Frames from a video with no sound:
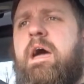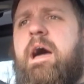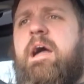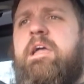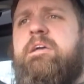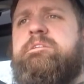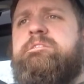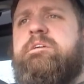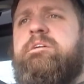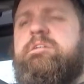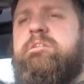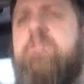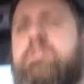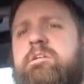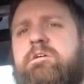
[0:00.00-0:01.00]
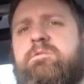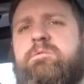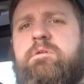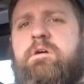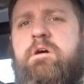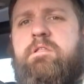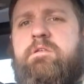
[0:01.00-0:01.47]
I guess, you
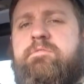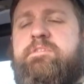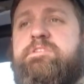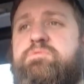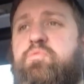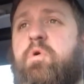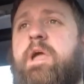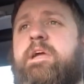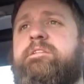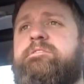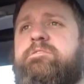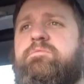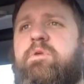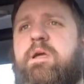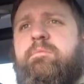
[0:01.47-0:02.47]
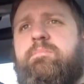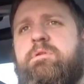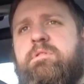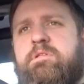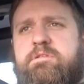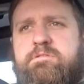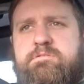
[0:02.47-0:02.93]
know, all of this rant and
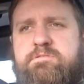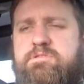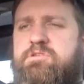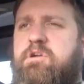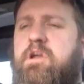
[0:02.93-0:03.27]
ramble and